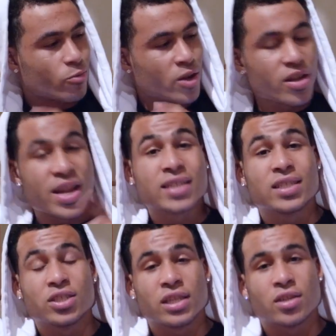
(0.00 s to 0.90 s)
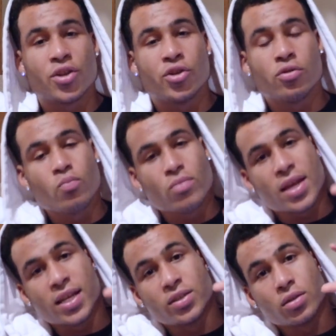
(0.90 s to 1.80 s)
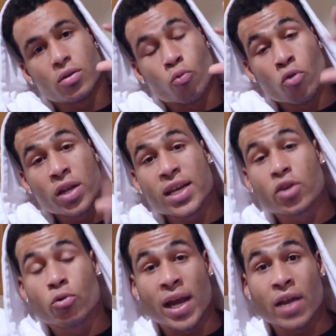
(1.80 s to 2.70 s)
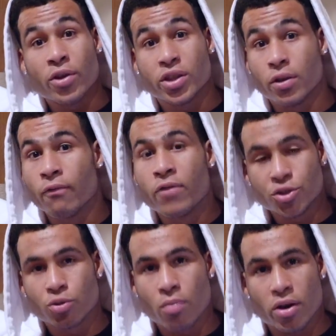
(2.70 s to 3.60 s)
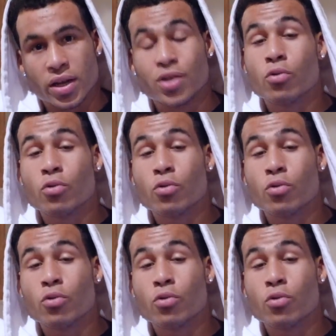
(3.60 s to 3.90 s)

One of the next things you guys got to do is really get creative with your visual marketing.